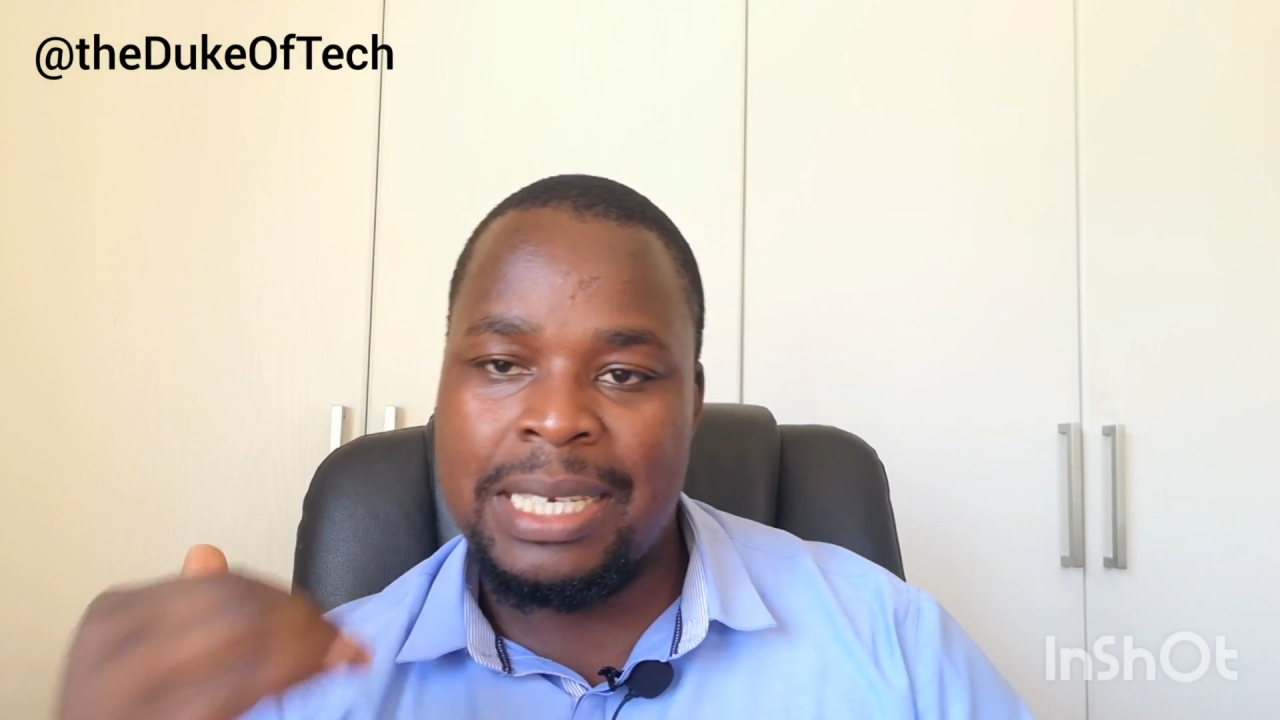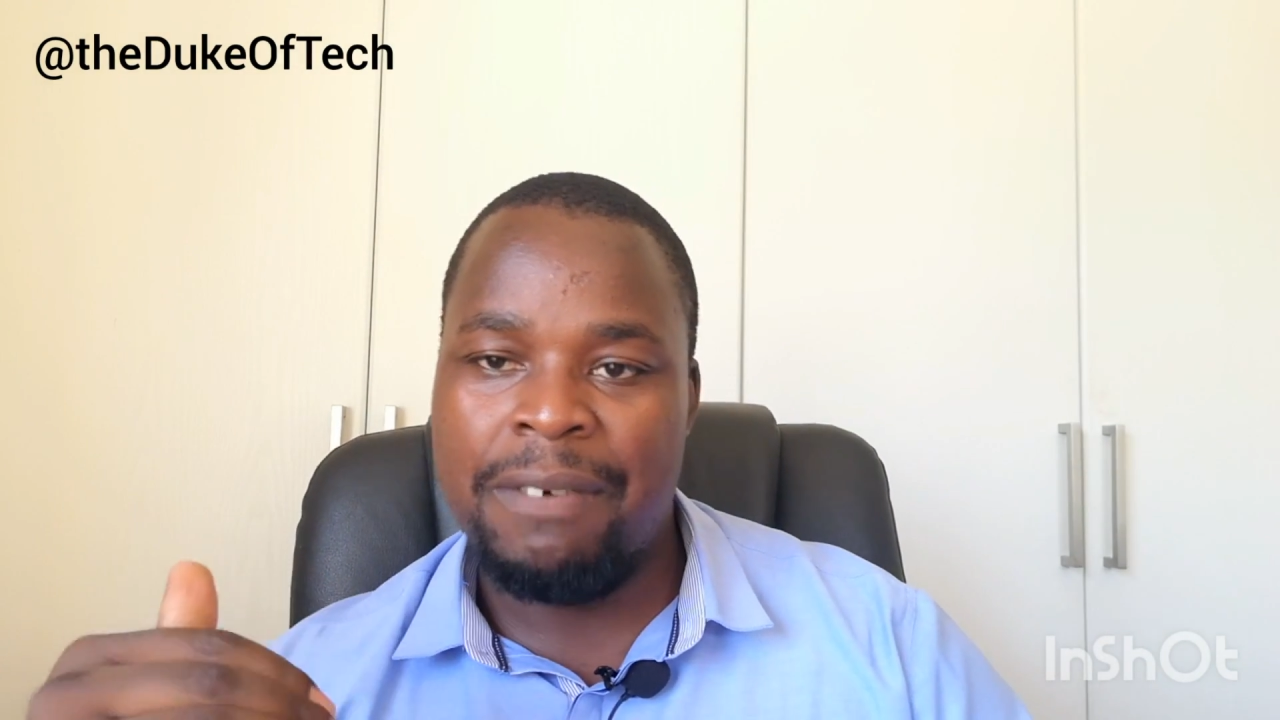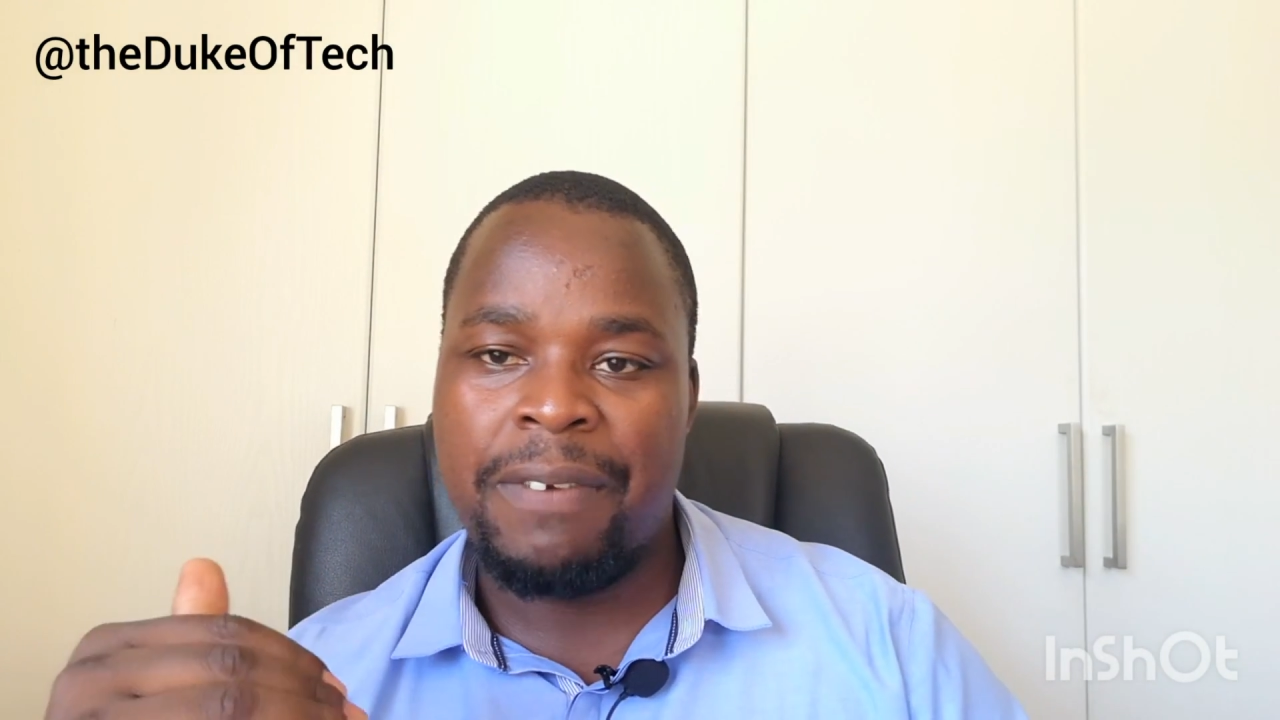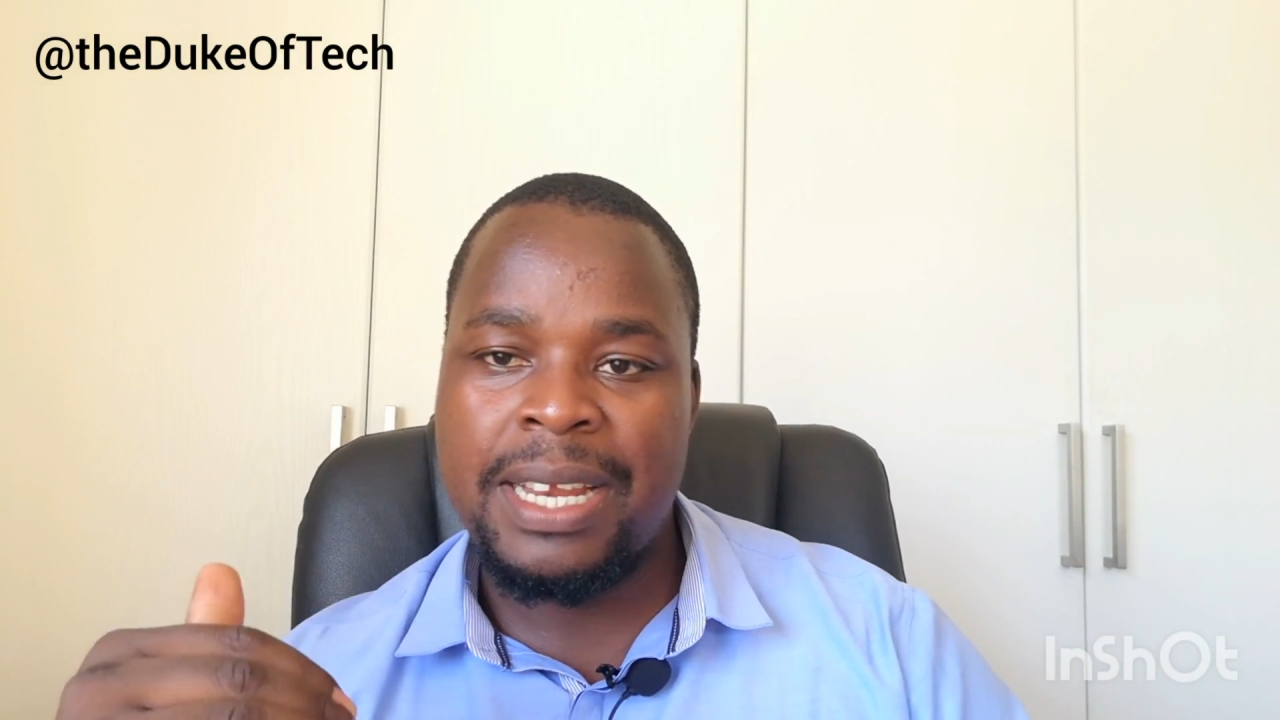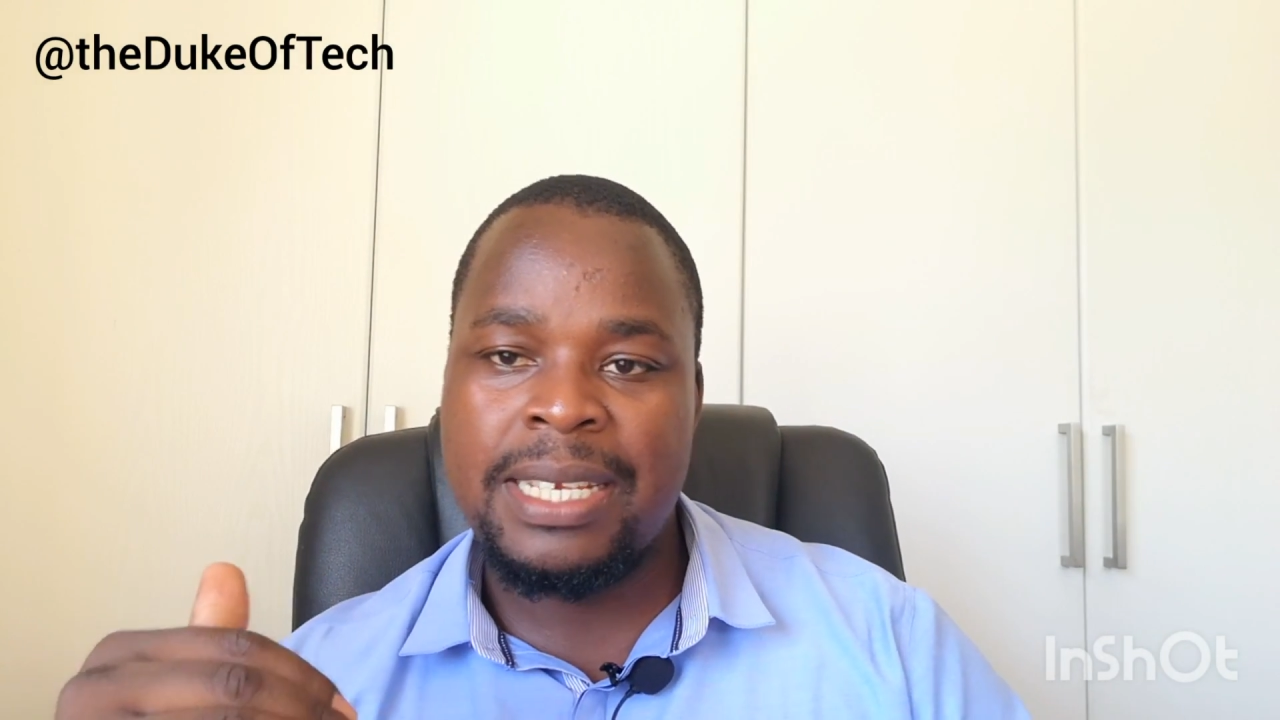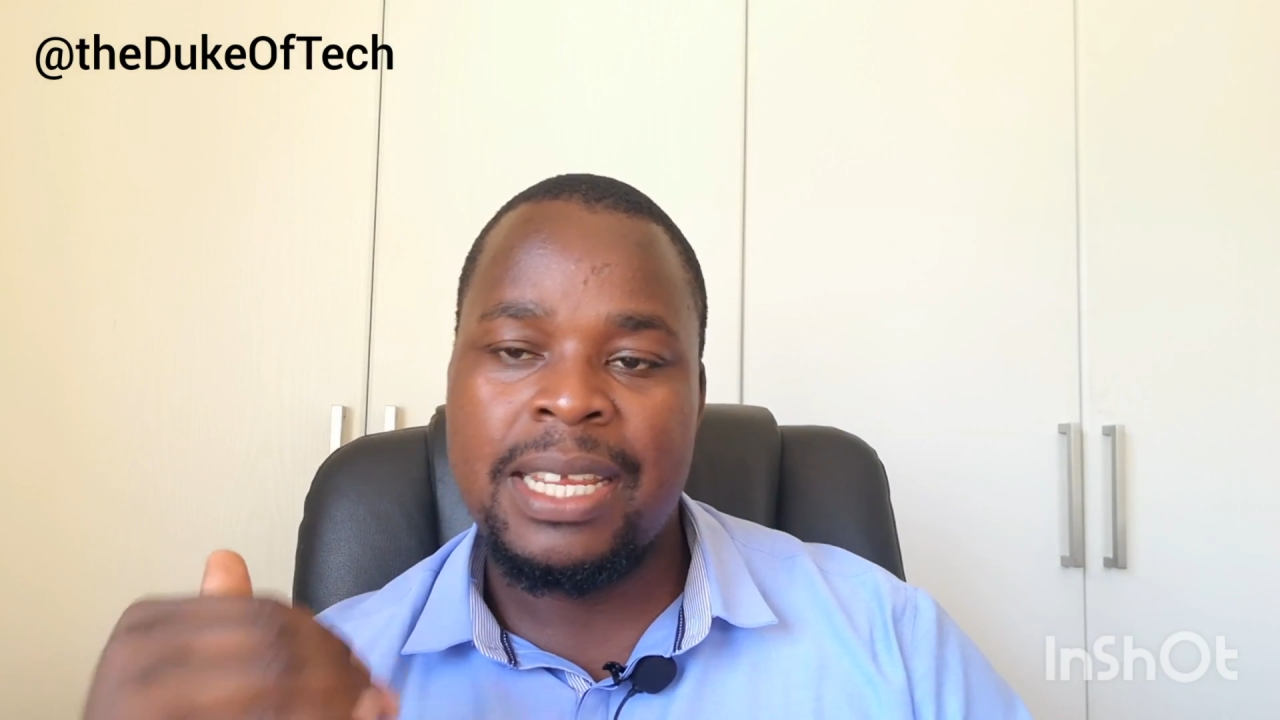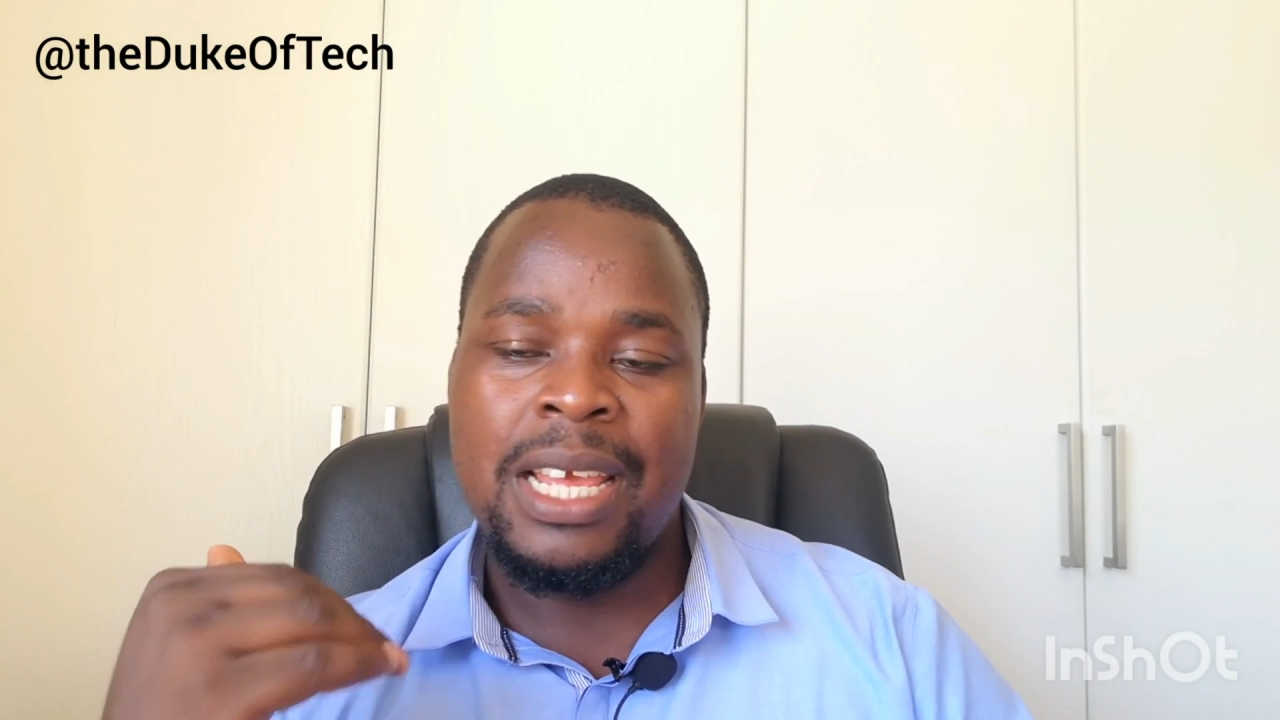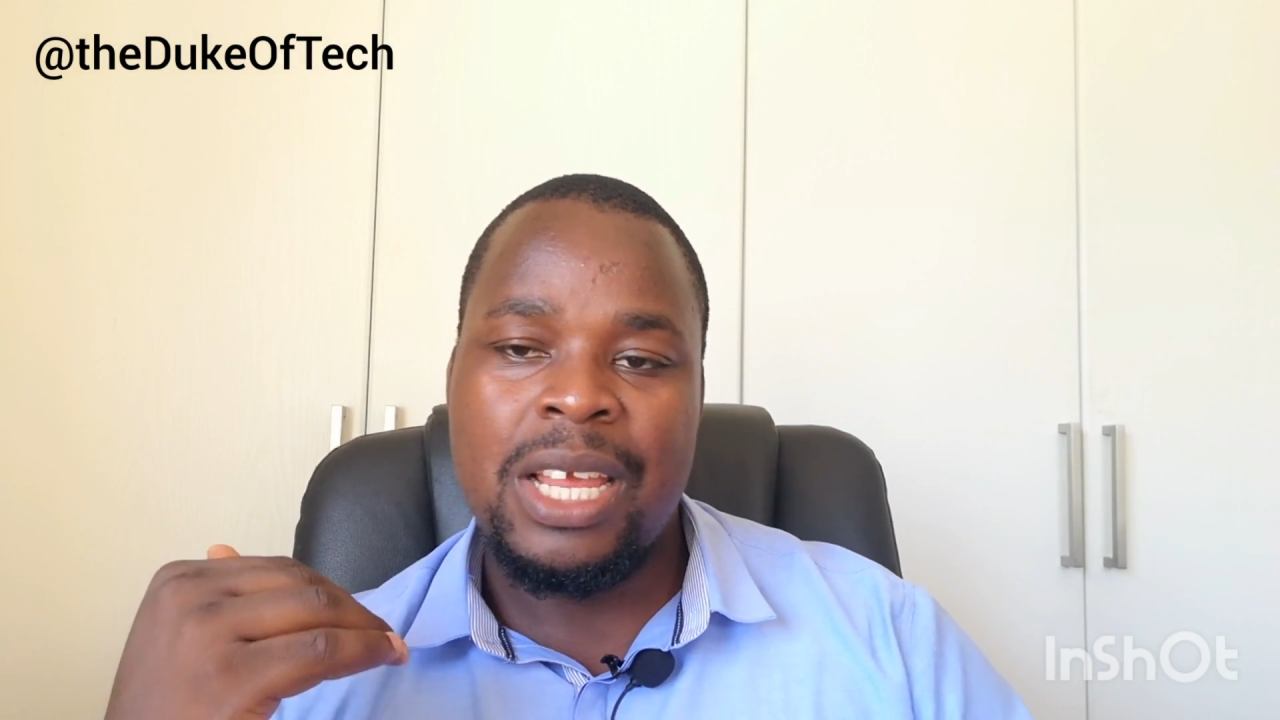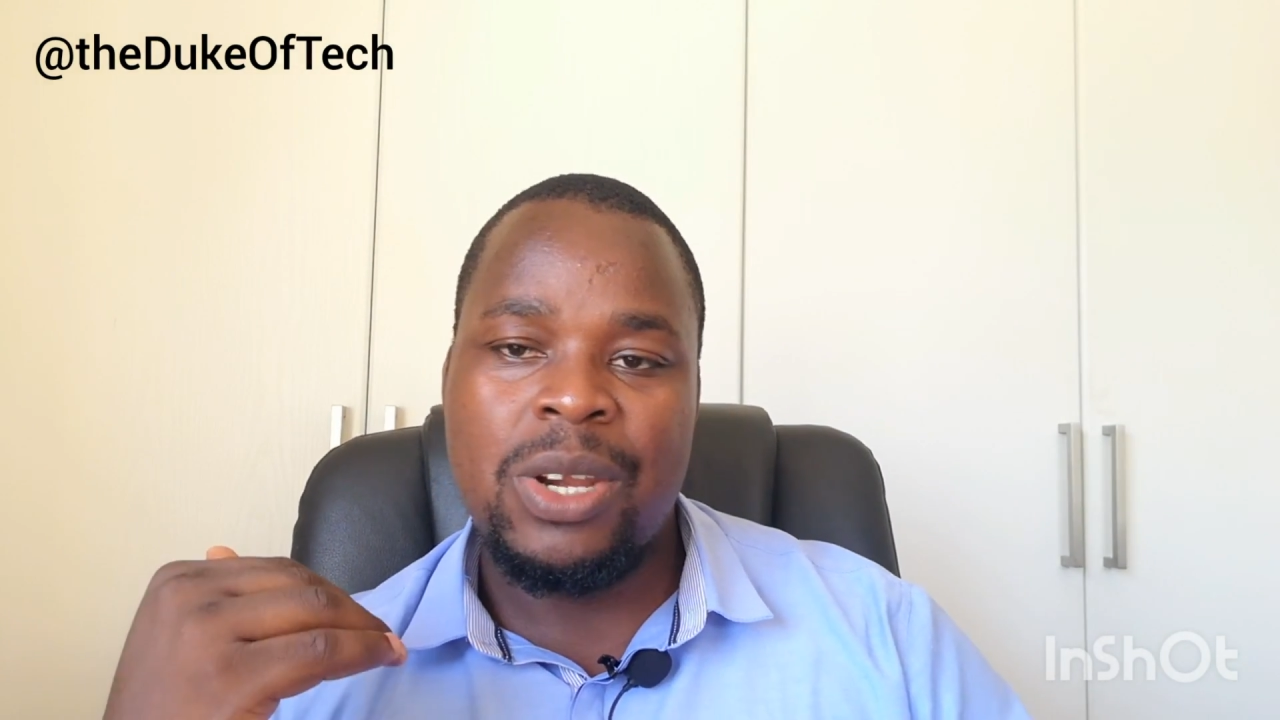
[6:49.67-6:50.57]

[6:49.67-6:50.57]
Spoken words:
different